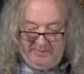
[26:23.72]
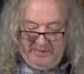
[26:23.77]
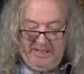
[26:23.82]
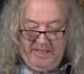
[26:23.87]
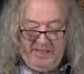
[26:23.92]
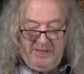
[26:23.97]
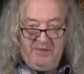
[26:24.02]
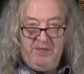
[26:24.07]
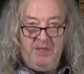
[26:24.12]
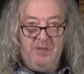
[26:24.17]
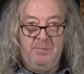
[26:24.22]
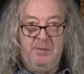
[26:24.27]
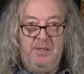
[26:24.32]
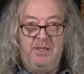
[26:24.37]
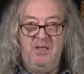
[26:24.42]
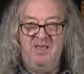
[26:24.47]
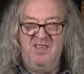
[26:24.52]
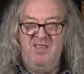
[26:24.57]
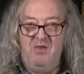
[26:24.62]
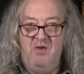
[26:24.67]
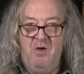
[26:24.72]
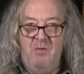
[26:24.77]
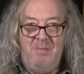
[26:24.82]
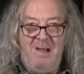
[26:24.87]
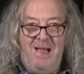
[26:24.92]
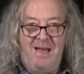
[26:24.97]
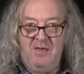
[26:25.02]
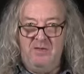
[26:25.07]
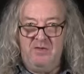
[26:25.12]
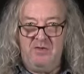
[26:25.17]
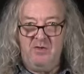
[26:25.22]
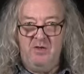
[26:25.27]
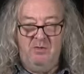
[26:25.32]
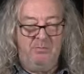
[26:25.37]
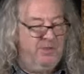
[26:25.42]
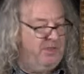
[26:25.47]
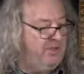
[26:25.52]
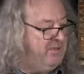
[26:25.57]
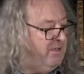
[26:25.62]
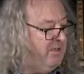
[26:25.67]
it's just because it's not balanced,
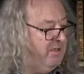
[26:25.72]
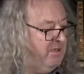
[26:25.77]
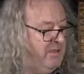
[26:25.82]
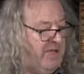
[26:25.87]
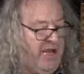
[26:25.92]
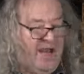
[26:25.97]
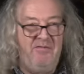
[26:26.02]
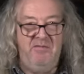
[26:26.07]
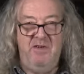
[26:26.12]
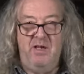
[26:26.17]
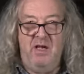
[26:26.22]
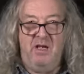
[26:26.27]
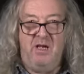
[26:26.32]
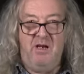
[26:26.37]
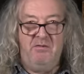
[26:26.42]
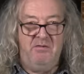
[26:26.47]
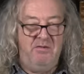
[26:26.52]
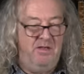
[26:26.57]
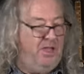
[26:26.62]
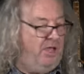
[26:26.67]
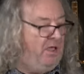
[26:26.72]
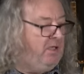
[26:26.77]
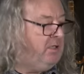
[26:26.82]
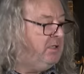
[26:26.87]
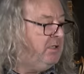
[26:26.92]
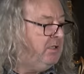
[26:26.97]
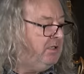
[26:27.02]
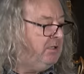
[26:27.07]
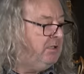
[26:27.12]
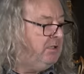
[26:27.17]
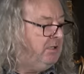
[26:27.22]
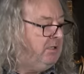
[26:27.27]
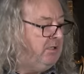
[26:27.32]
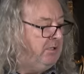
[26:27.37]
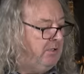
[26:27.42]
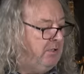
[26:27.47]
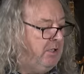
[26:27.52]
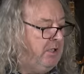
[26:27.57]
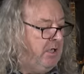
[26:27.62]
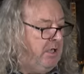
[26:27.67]
not because it's heavy, I don't think.
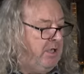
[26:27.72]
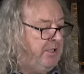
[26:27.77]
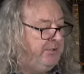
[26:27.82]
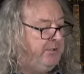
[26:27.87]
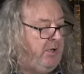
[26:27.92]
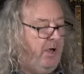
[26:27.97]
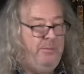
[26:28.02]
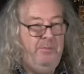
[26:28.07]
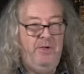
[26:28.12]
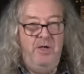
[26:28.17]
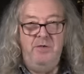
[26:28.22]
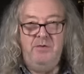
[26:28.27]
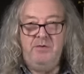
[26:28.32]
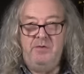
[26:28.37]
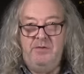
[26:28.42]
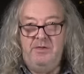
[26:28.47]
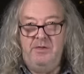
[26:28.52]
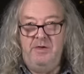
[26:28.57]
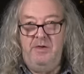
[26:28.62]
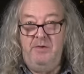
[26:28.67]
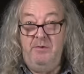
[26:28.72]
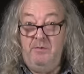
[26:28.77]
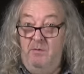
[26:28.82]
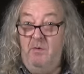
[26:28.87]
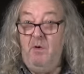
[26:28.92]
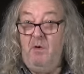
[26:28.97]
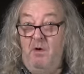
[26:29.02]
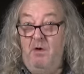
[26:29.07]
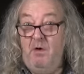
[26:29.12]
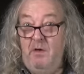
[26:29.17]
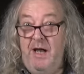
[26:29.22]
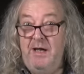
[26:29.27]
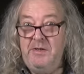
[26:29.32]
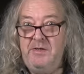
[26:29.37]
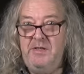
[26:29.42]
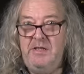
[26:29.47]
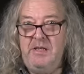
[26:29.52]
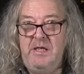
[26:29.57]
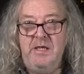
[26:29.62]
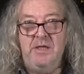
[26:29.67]
So I'm used to
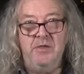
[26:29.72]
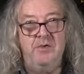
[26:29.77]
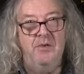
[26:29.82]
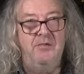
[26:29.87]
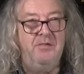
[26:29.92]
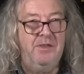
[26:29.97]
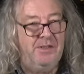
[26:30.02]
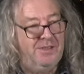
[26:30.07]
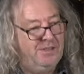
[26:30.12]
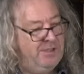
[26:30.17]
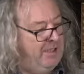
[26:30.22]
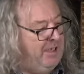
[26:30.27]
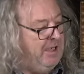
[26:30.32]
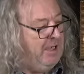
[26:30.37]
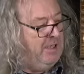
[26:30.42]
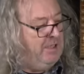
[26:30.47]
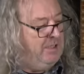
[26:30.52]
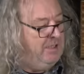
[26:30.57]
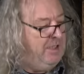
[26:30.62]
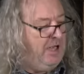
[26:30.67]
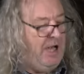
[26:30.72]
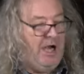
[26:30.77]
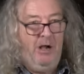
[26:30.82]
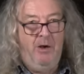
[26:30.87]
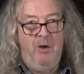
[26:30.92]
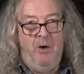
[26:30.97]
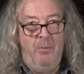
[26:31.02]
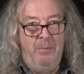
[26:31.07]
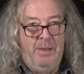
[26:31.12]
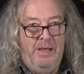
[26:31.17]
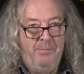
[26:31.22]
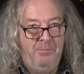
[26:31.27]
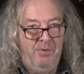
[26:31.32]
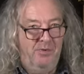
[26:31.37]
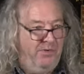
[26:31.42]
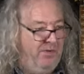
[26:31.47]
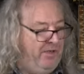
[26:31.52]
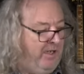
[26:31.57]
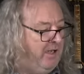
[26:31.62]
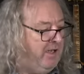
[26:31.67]
SGs, obviously, and a lot of
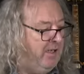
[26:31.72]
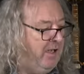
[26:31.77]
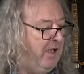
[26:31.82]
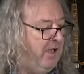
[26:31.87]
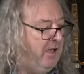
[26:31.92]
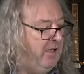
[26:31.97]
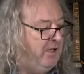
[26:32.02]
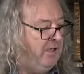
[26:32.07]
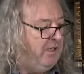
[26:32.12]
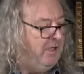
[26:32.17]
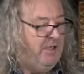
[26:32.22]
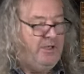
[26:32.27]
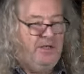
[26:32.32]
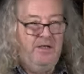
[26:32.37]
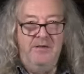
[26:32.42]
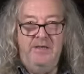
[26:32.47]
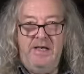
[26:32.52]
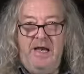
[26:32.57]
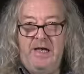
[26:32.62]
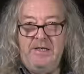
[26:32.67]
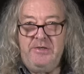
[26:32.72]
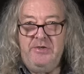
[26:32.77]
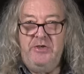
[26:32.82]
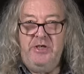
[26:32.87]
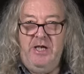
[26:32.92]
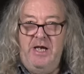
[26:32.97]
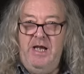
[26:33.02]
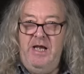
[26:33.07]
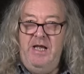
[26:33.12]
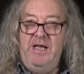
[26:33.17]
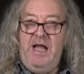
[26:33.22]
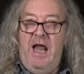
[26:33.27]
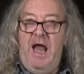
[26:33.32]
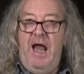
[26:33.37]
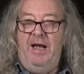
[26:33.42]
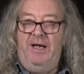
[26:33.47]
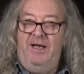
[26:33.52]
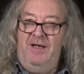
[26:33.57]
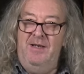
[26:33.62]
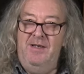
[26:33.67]
people think that the SG
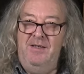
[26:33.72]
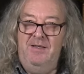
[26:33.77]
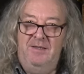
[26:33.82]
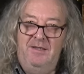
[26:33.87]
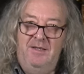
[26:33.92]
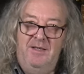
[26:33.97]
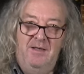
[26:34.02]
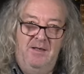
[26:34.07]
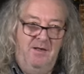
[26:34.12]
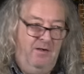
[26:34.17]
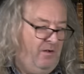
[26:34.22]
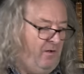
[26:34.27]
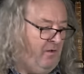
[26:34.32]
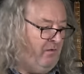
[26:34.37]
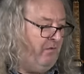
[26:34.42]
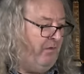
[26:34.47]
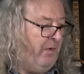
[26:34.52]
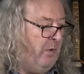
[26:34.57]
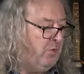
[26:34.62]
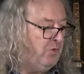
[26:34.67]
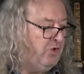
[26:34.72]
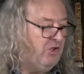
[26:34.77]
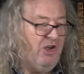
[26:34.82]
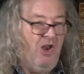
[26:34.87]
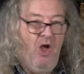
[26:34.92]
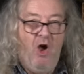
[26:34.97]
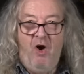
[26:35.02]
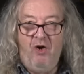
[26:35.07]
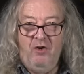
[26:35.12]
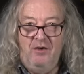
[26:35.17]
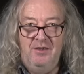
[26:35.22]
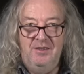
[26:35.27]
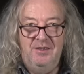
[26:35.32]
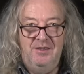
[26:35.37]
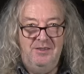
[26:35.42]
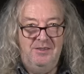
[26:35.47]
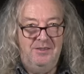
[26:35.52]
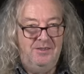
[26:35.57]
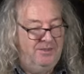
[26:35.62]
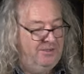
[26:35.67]
neck feels long.
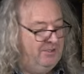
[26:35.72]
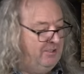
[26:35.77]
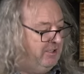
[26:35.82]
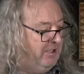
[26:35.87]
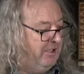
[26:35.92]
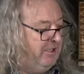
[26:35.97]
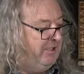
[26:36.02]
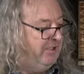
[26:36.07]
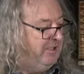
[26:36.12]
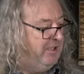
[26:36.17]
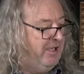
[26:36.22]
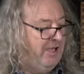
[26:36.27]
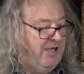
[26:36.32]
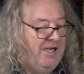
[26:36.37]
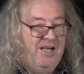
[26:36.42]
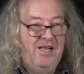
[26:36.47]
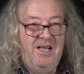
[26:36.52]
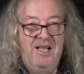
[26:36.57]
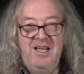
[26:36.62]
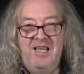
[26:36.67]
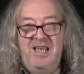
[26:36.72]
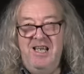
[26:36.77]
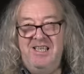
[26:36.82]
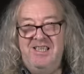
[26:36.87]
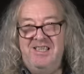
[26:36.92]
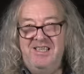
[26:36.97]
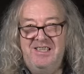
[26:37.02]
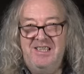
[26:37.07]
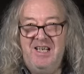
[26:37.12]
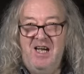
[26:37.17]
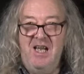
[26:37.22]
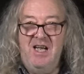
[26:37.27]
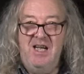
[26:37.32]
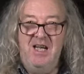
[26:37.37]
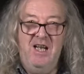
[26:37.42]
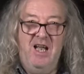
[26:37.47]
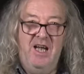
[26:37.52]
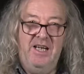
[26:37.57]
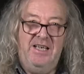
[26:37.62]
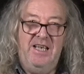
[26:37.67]
This is kind
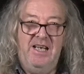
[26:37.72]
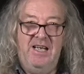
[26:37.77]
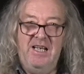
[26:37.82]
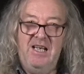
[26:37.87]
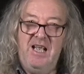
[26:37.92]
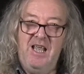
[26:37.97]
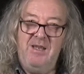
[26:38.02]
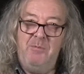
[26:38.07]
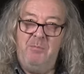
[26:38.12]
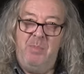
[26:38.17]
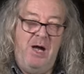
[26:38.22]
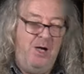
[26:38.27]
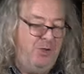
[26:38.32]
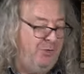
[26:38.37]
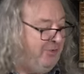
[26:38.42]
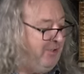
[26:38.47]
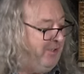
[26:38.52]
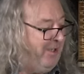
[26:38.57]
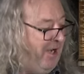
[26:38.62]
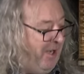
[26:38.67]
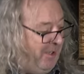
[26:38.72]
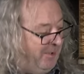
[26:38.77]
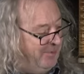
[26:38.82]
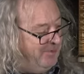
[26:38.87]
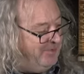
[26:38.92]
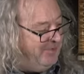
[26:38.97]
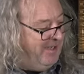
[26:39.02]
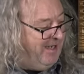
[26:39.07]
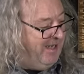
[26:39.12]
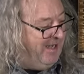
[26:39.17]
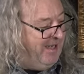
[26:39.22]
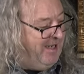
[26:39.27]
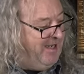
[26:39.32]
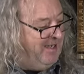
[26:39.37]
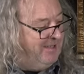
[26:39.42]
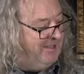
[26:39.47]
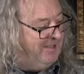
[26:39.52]
of like in another postcode, really,